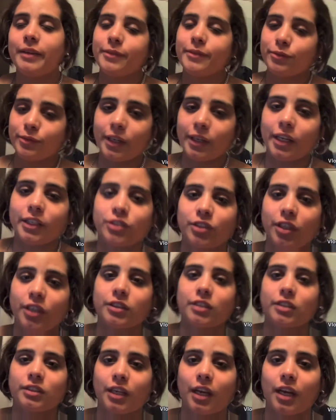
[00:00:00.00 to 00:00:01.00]
When I checked
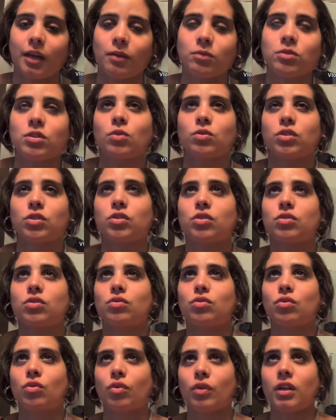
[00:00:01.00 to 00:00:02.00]
the times, it was
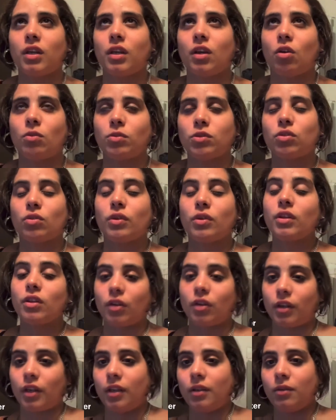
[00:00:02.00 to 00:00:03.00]
three almost three
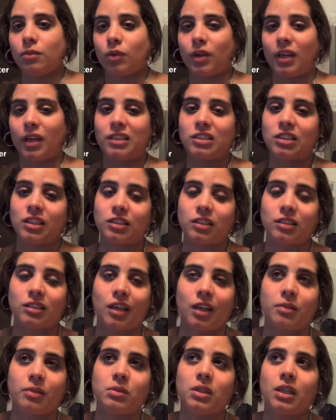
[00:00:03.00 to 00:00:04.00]
thirty when I checked the
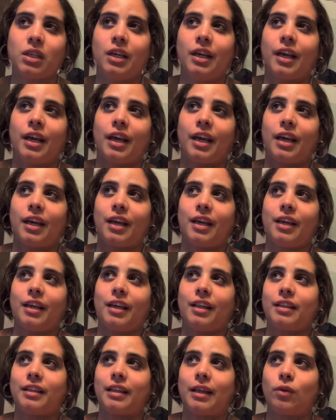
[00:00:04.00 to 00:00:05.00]
time,
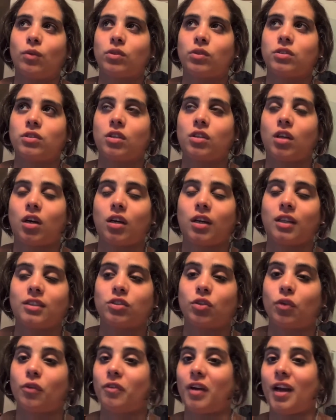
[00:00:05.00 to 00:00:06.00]
and there was none
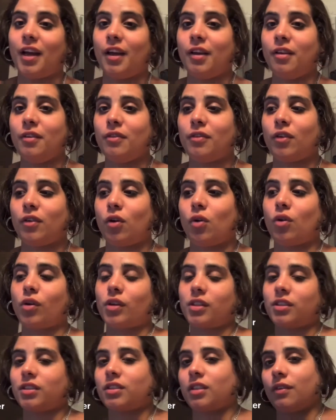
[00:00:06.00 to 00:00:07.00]
until five
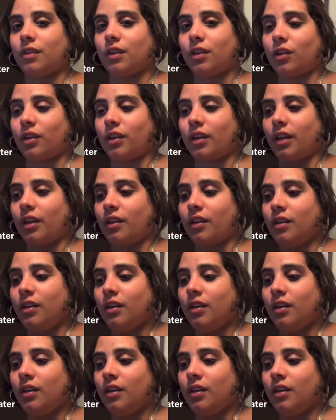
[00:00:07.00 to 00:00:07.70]
or seven thirty.